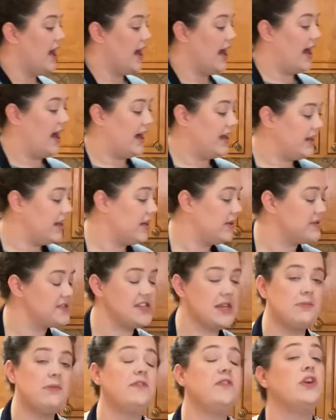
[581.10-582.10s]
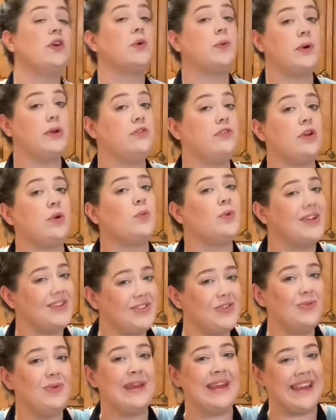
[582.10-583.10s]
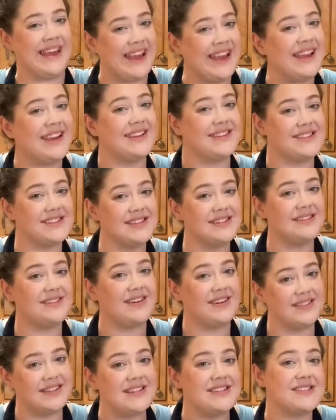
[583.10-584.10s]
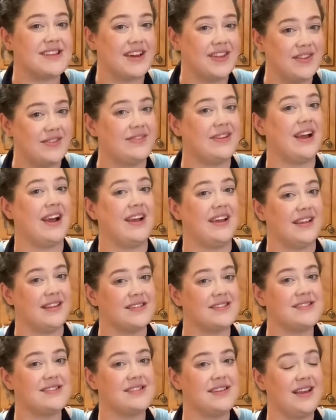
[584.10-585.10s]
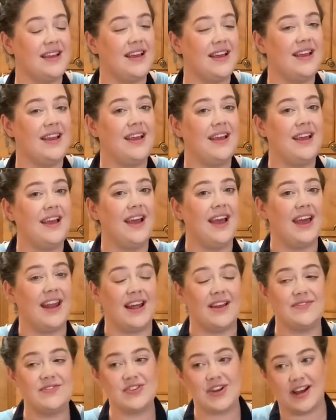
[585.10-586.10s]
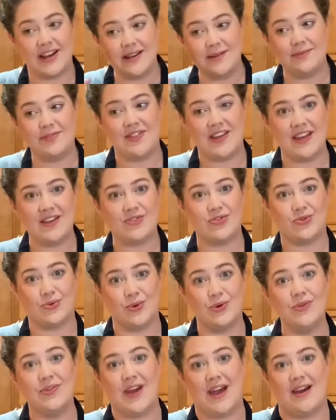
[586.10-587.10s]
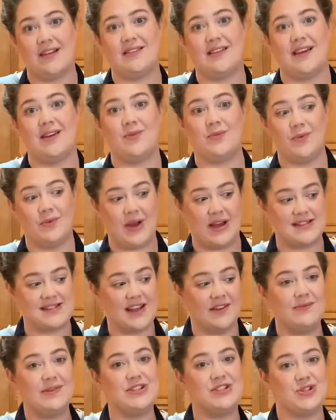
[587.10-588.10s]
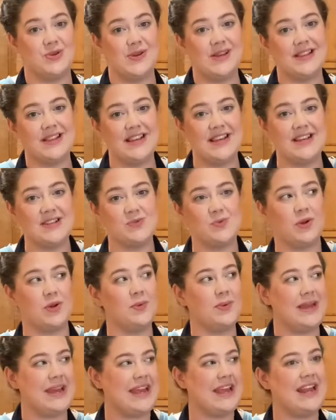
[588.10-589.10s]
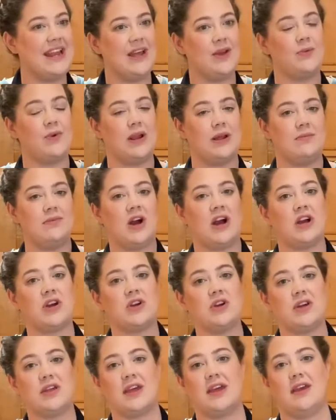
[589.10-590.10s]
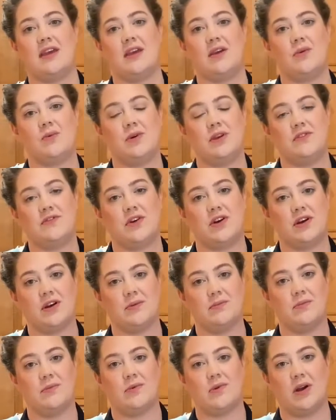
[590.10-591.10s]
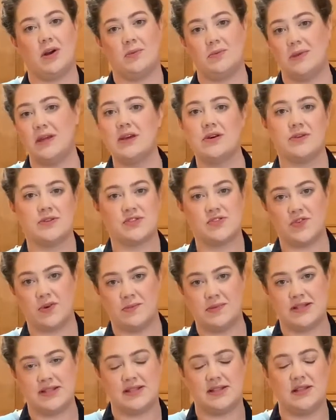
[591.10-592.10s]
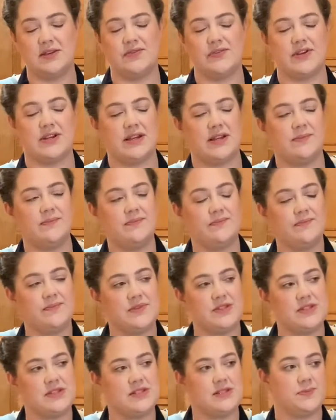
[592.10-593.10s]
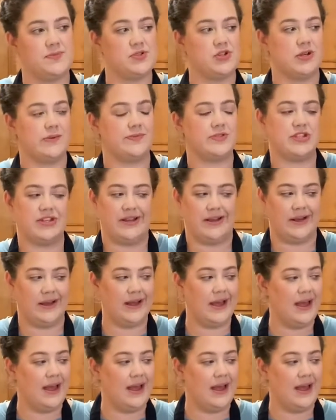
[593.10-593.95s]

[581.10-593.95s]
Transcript: I know some of you are wondering, what do we eat on these other nights? And I've tried to think through that. Like, as I've been doing these, what are we eating when I'm not cooking one of our meals from a delivery subscription?